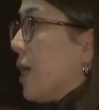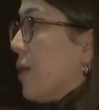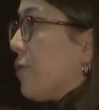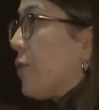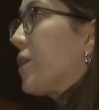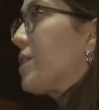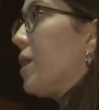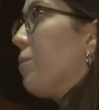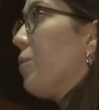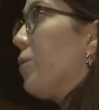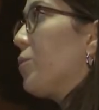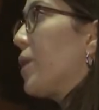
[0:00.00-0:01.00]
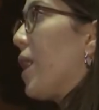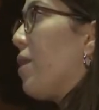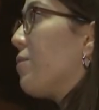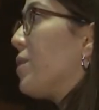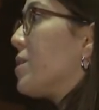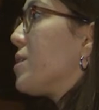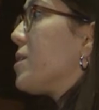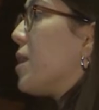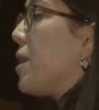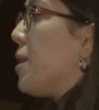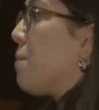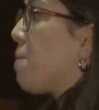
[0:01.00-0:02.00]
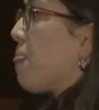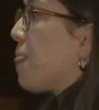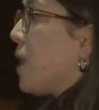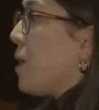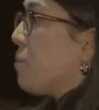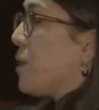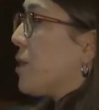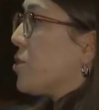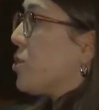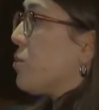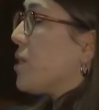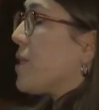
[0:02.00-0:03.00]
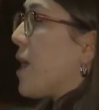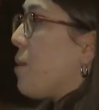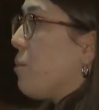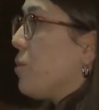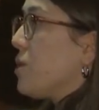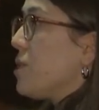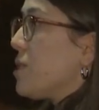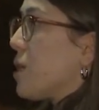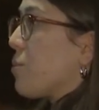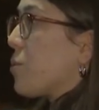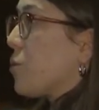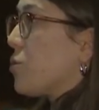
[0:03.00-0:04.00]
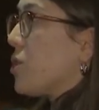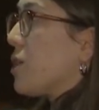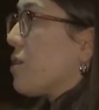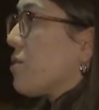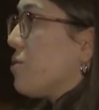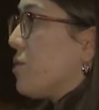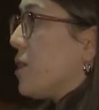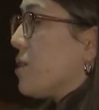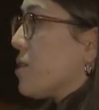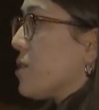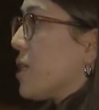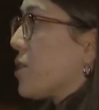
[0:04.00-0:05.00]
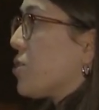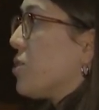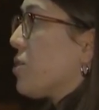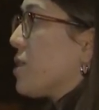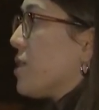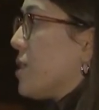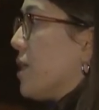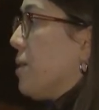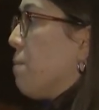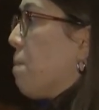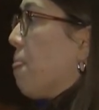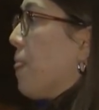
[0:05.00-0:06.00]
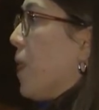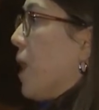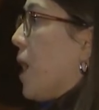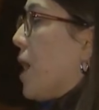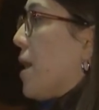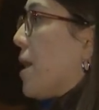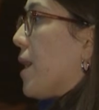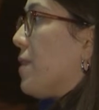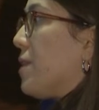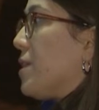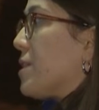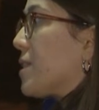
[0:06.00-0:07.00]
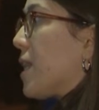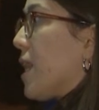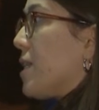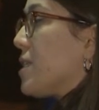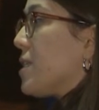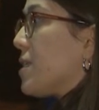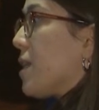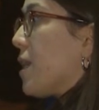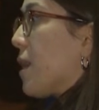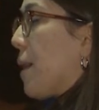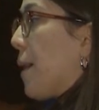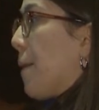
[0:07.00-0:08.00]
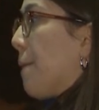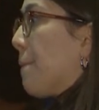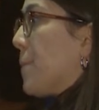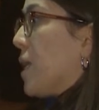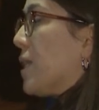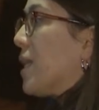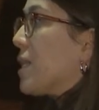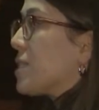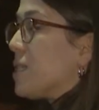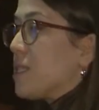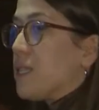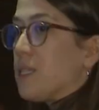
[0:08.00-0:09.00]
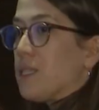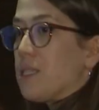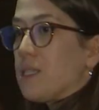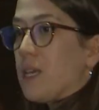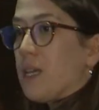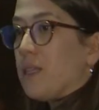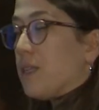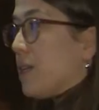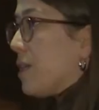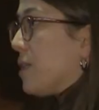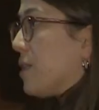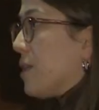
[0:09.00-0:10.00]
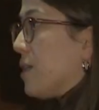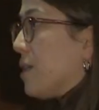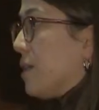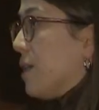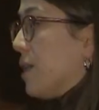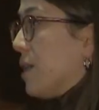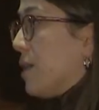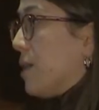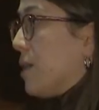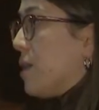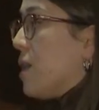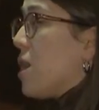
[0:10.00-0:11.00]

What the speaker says: For example, we have this picture with an ambulance approaching to the intersection, you can see. And in this case, the existence and the